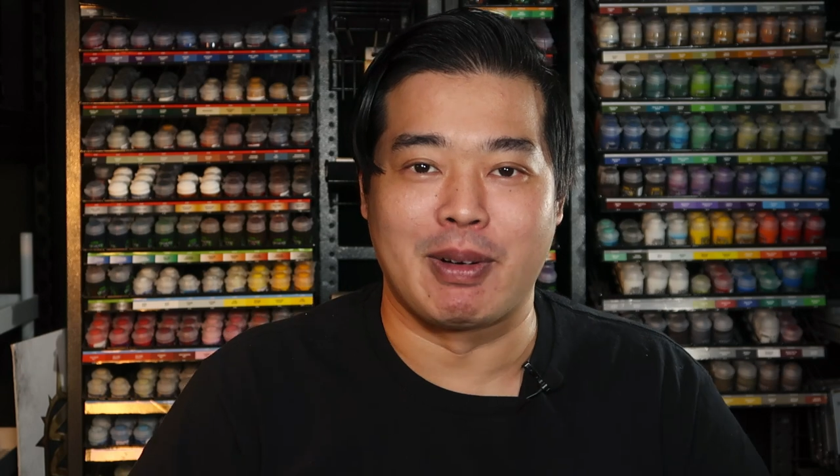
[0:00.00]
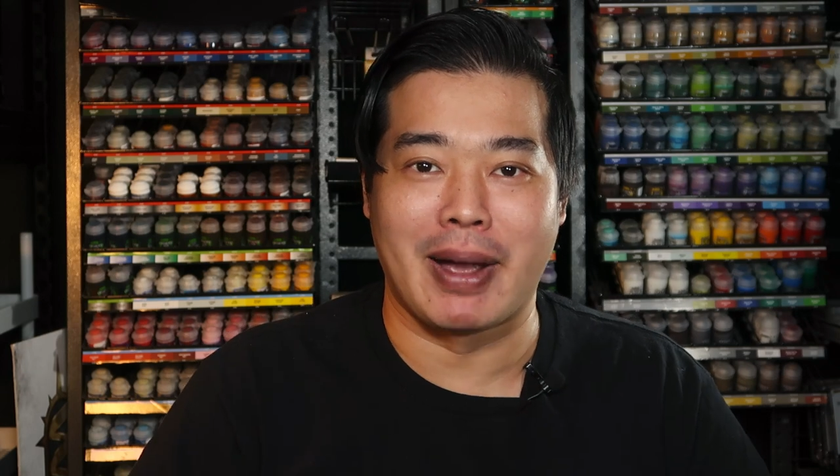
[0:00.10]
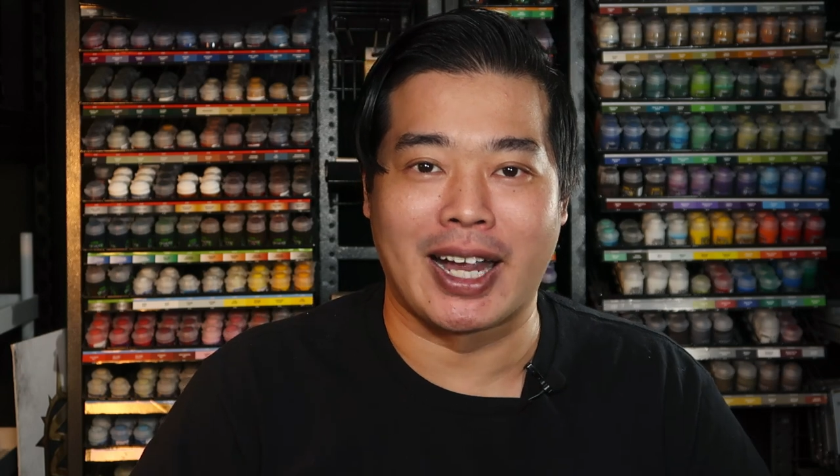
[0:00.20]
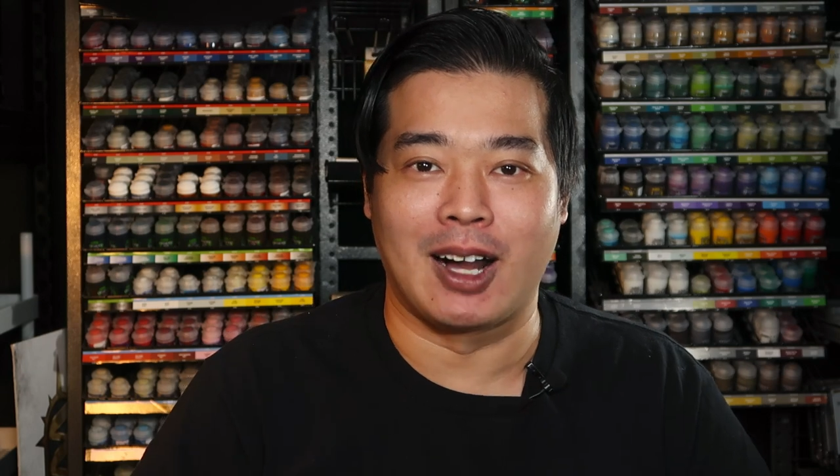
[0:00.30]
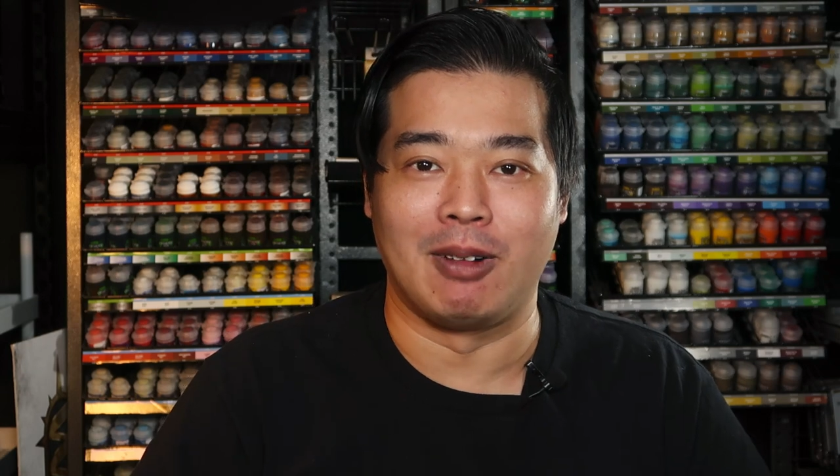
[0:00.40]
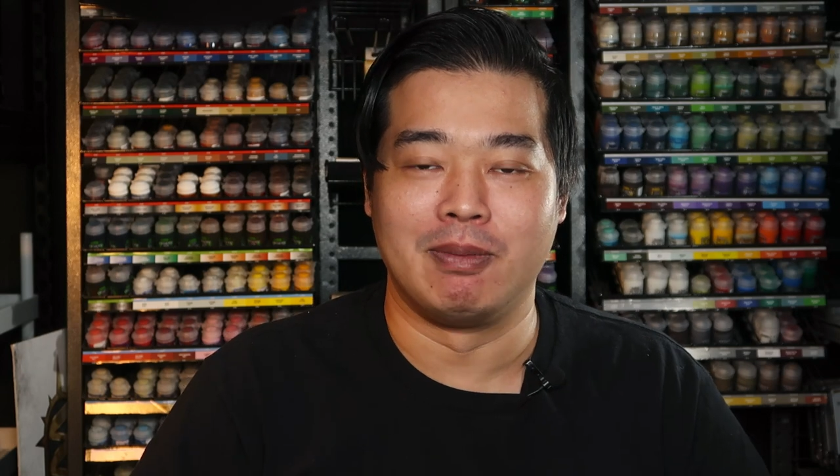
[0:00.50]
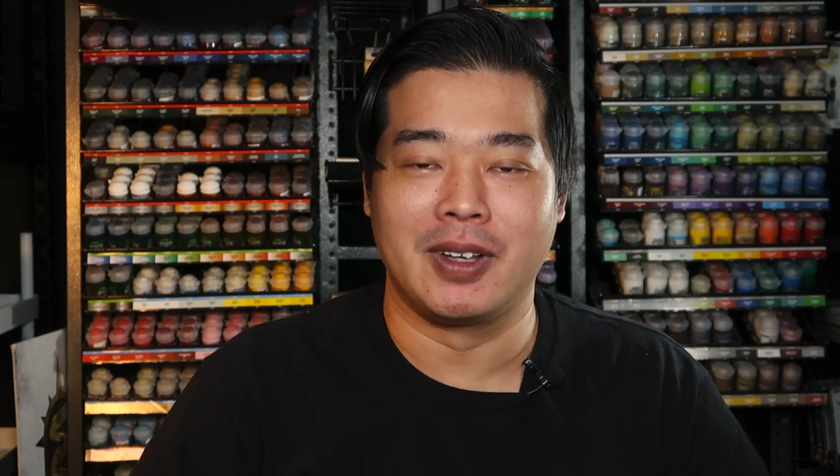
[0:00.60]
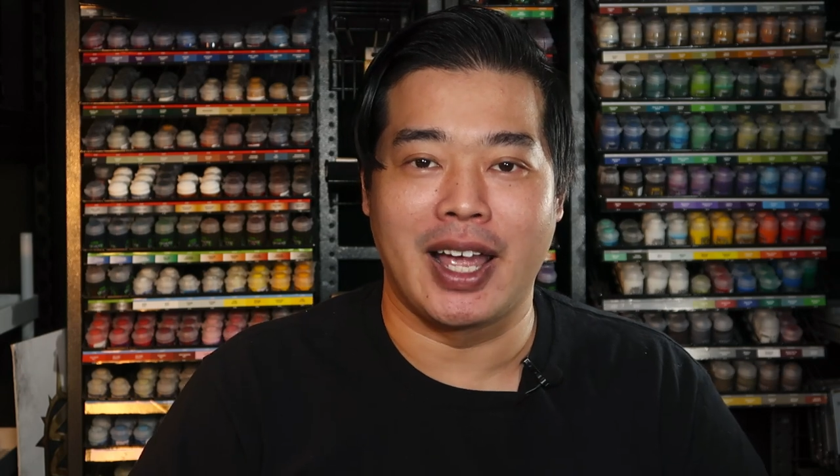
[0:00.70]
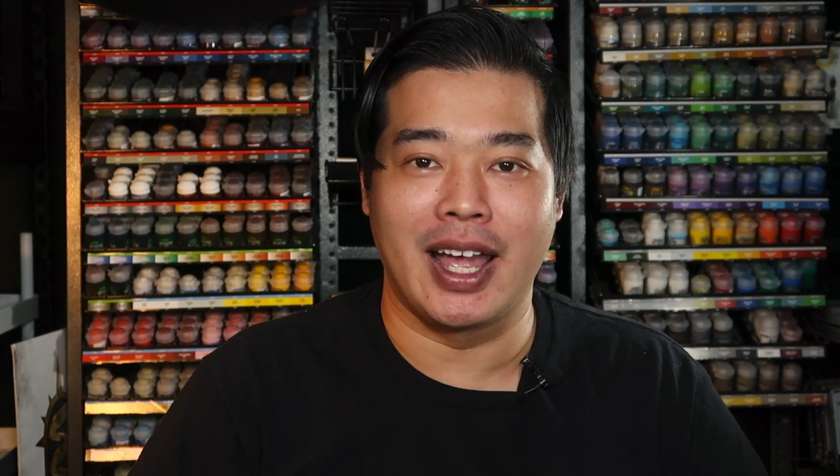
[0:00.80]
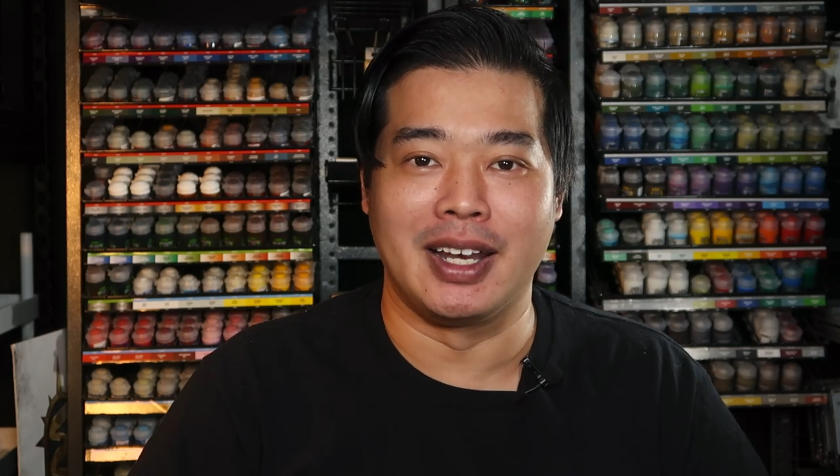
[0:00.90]
backup
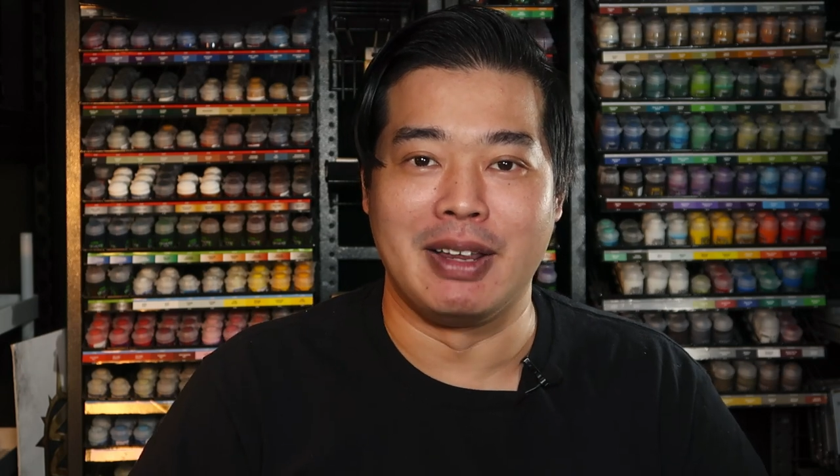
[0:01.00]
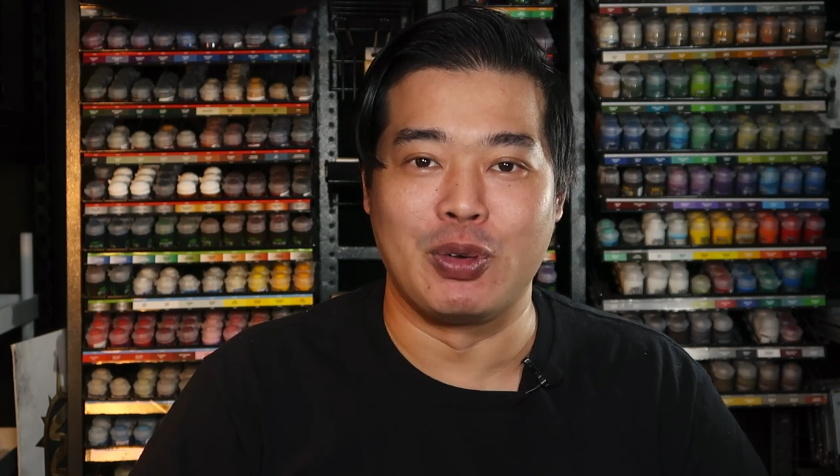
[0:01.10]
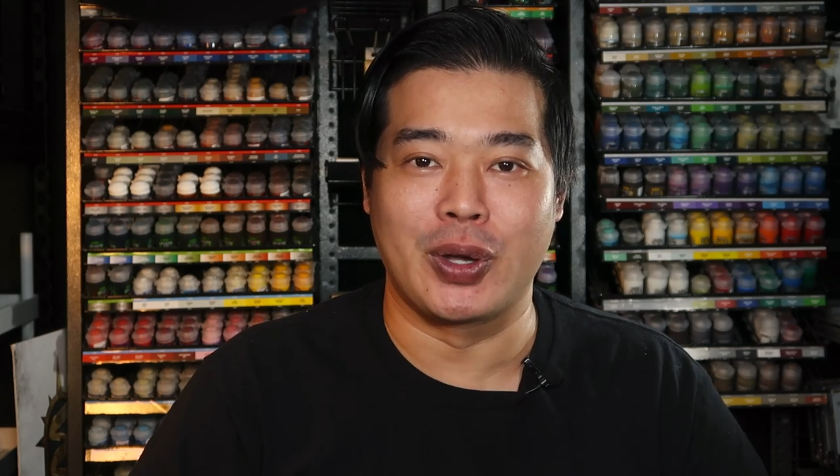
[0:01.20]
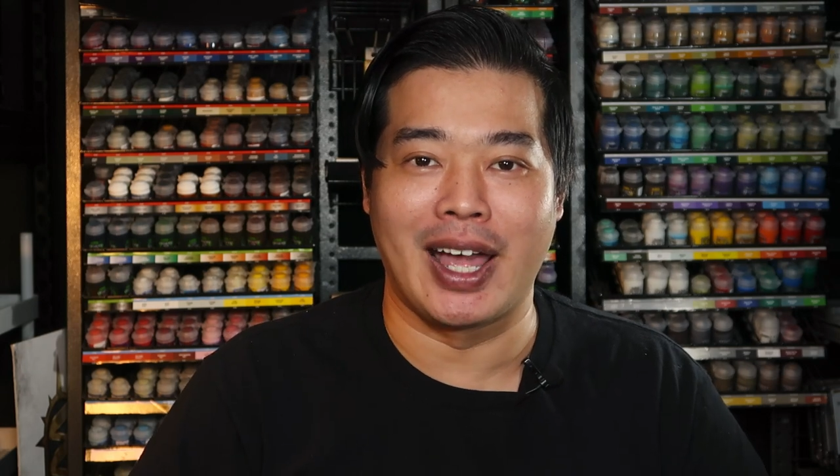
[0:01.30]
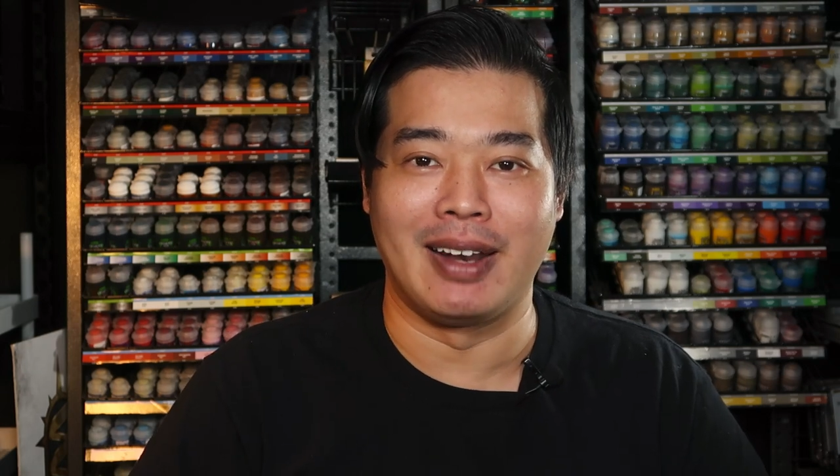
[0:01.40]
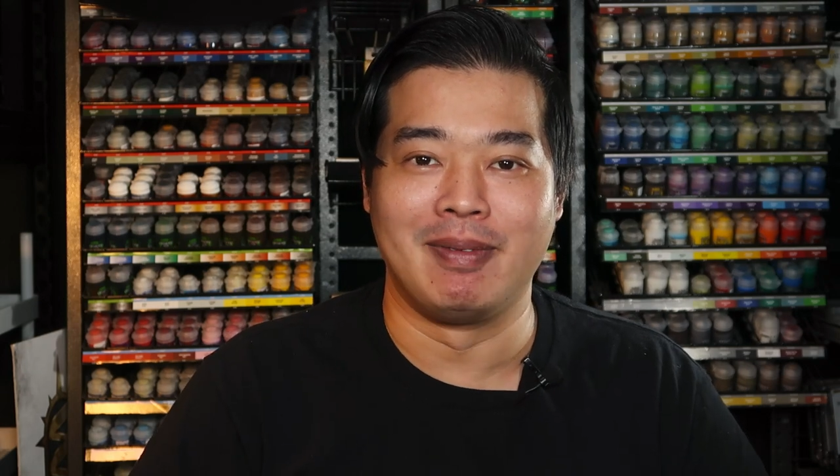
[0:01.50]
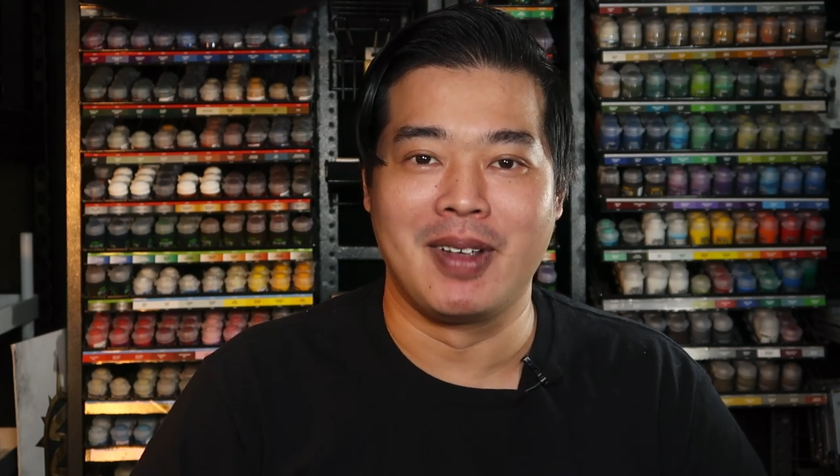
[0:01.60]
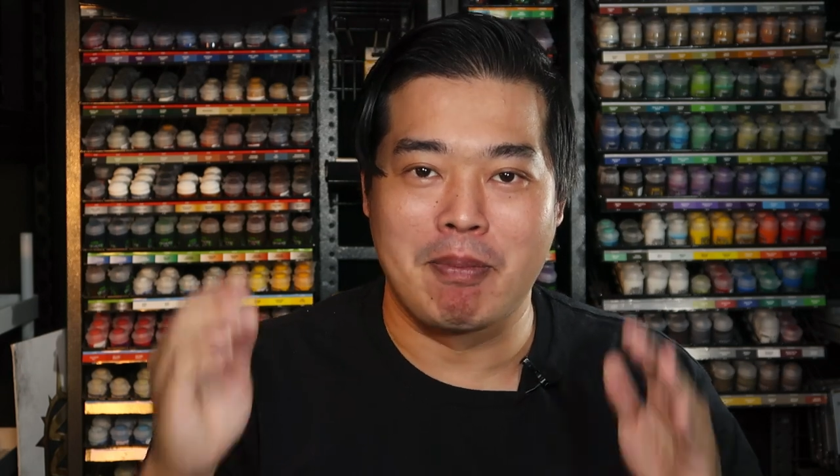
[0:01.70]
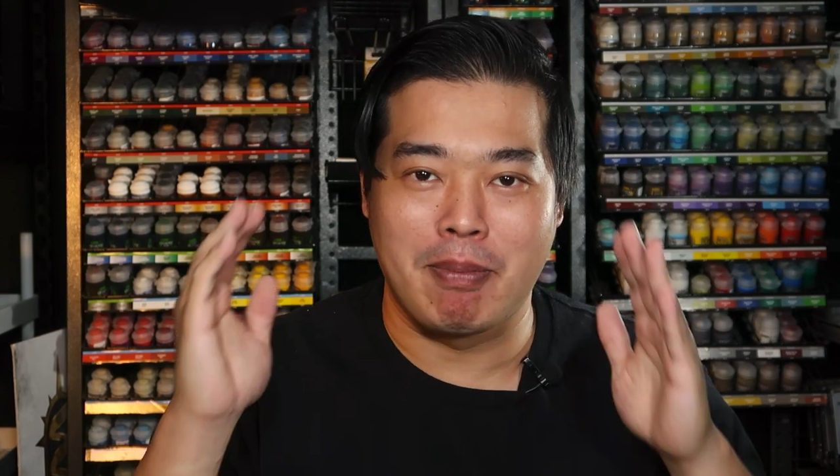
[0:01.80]
and if you can,